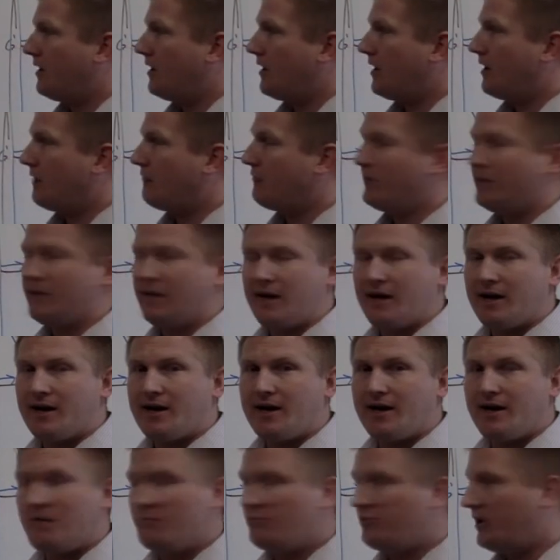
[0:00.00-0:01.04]
If we take a
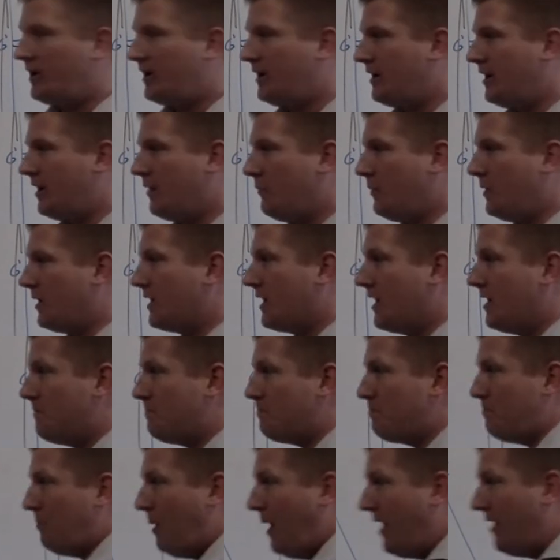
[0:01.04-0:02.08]
cutting plane and we
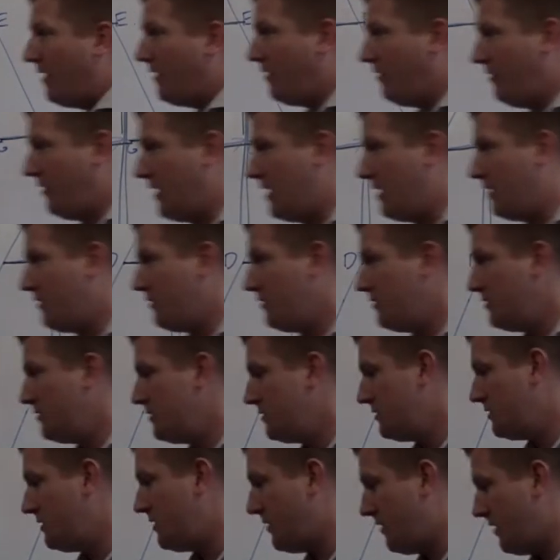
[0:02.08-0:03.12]
cut parallel
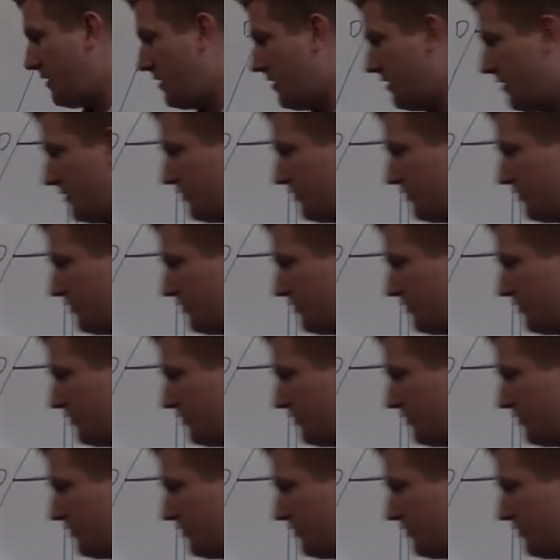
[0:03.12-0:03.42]
to the